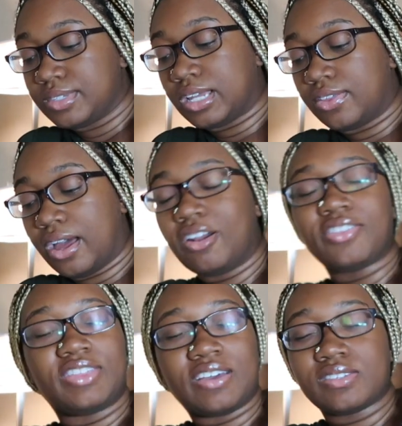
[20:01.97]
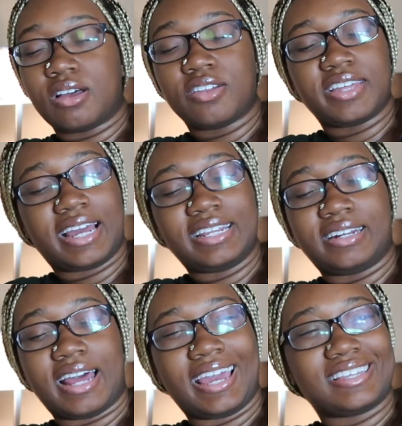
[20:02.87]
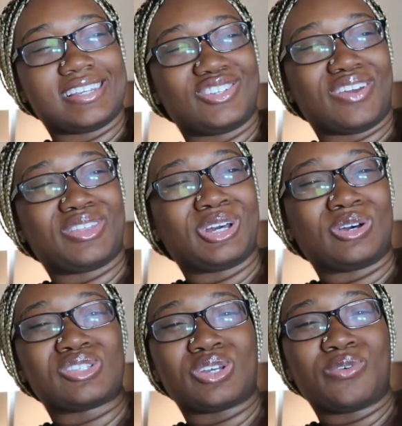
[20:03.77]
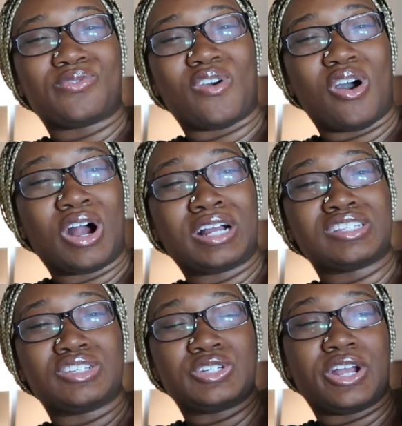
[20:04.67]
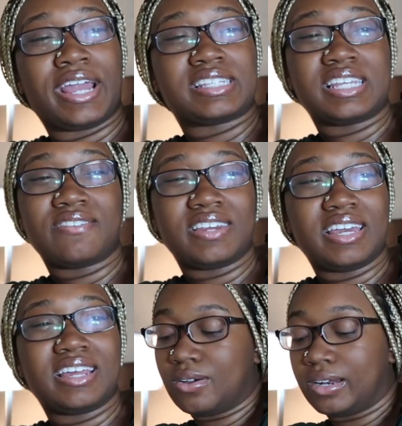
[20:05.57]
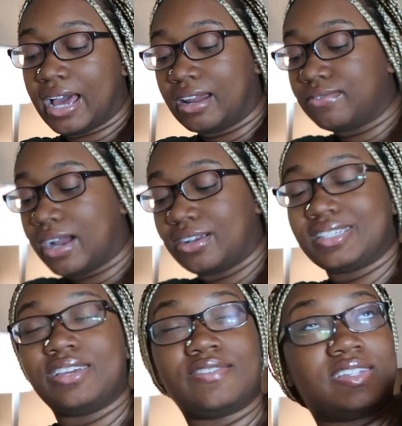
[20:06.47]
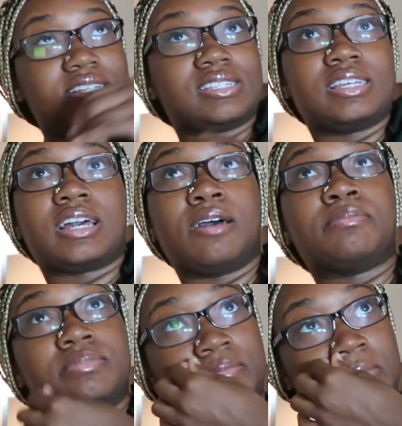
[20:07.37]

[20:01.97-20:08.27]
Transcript: So that was the only thing I didn't like, is that you have to go so far to do your activities. So a lot of our activities took up